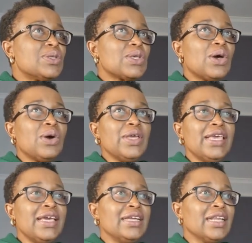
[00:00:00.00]
So
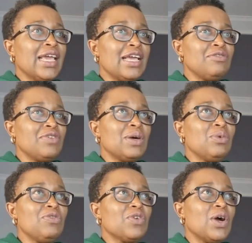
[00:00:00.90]
here in Canva,
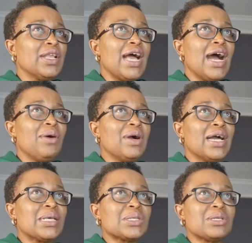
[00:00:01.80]
we've got our
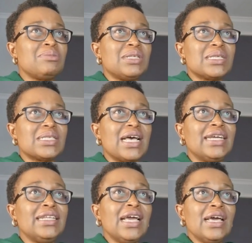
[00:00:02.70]
custom
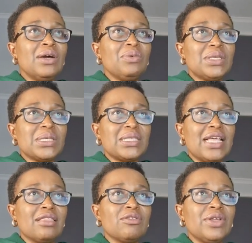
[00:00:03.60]
design, which is
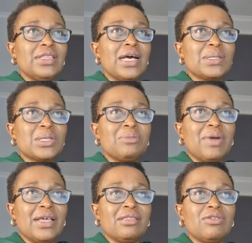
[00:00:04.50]
that 3000
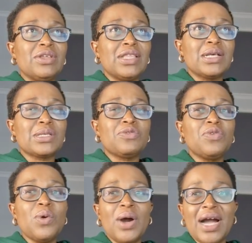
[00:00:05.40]
by
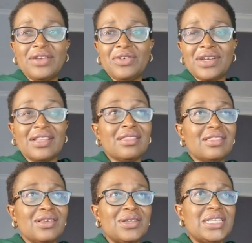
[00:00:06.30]

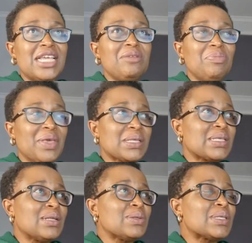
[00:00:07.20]
3413
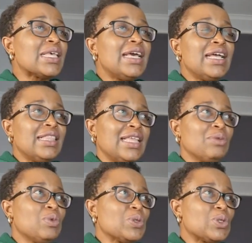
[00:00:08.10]
pixels
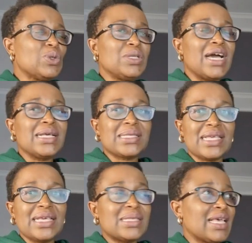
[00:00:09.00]
that will suit us
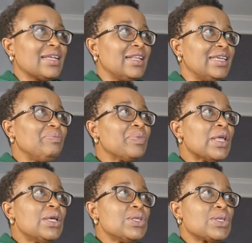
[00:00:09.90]
exactly.
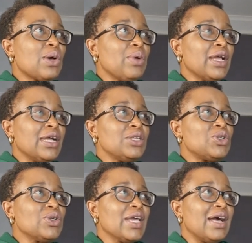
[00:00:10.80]
So we're going
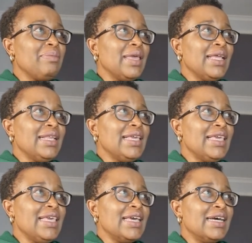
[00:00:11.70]
to come in
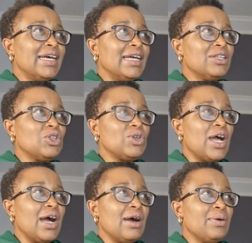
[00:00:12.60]
here to
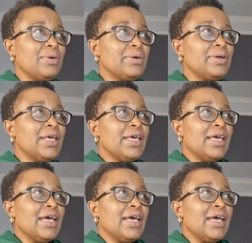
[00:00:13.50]
our